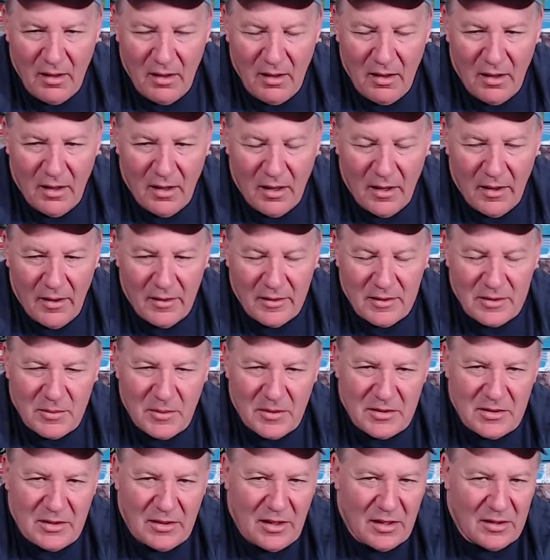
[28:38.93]
uh,
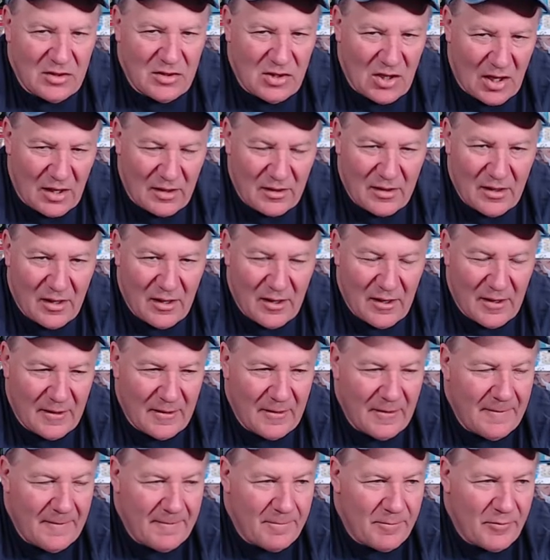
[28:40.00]
especially at gen con
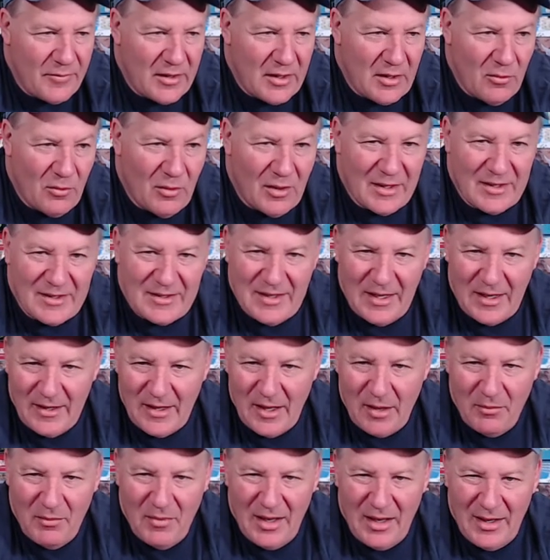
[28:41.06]
you want to stay in
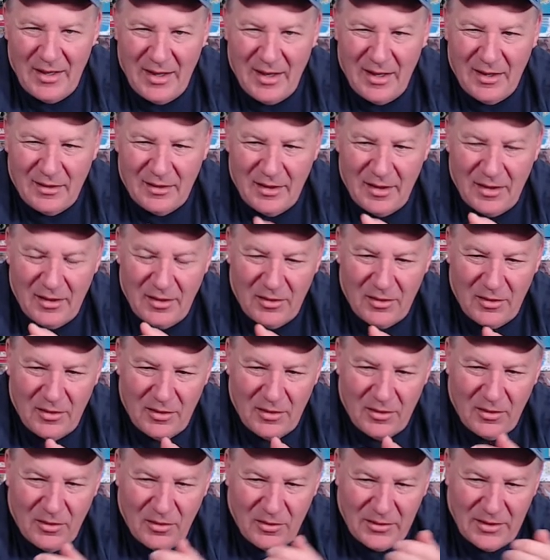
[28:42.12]
that main hel- uh,
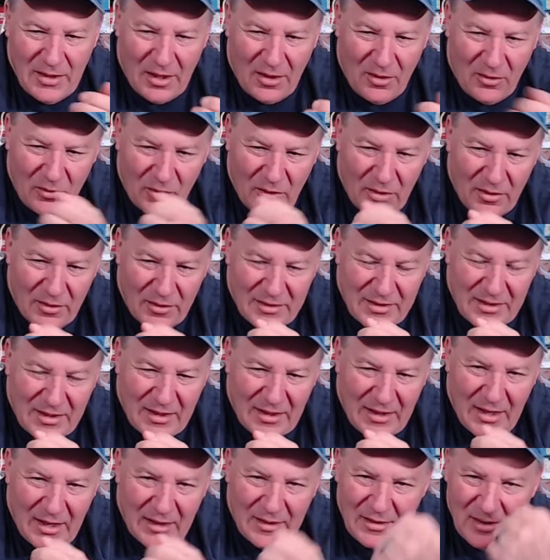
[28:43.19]
hotel where it's
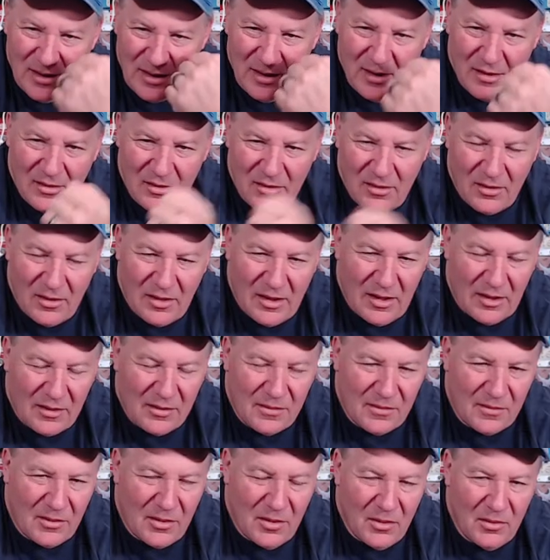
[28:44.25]
connected and you can get
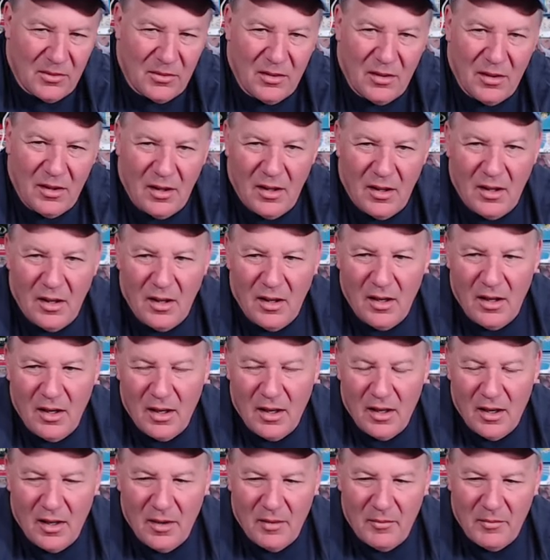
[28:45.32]
through
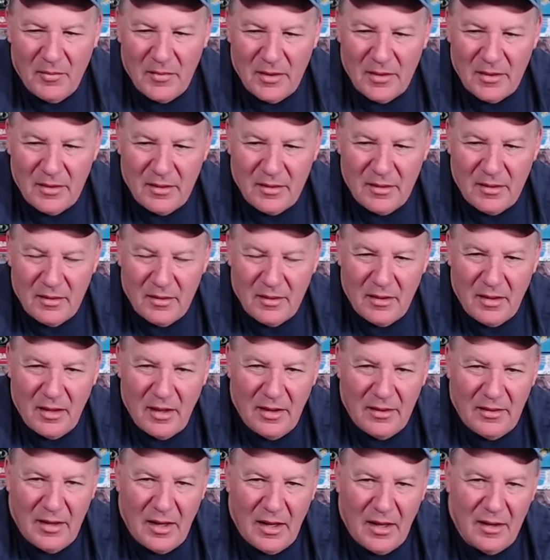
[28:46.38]
um,
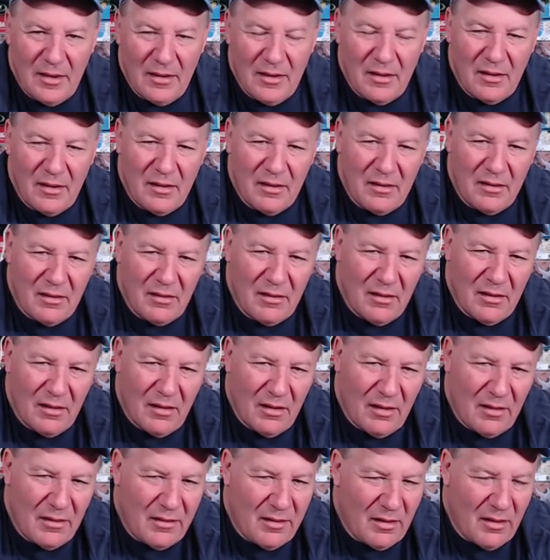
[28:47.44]
and then you know
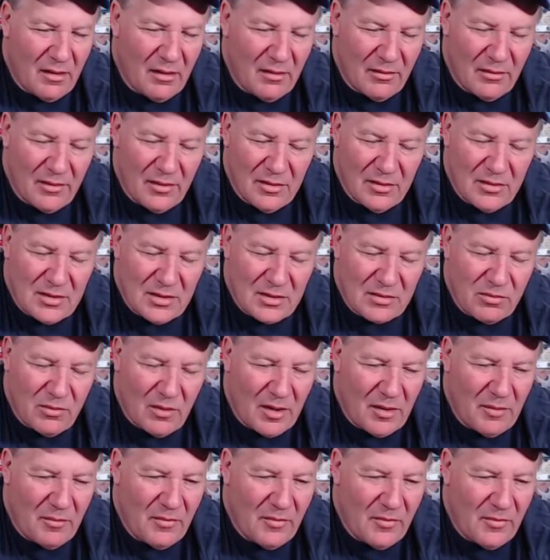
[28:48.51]
you know you just want
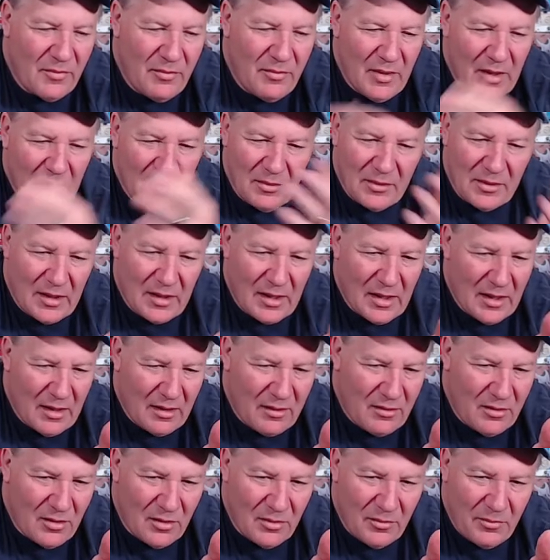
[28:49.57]
to be able to get
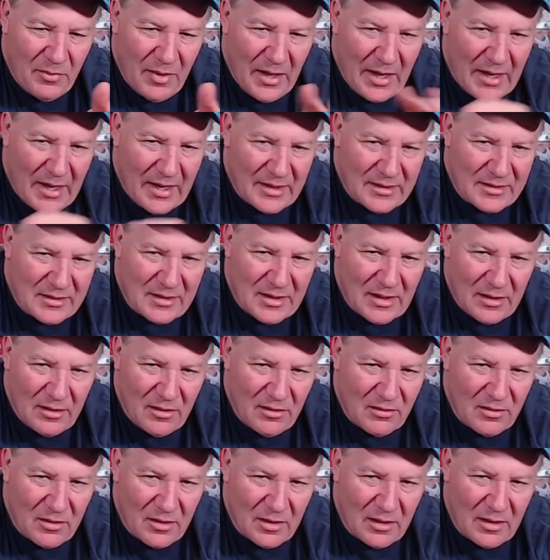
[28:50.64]
your pass that you
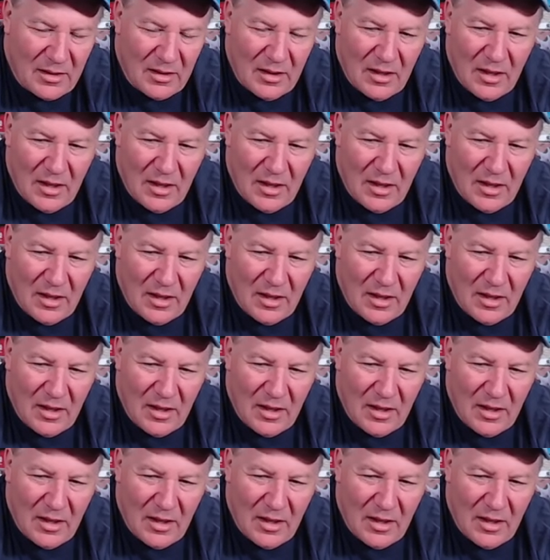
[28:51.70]
can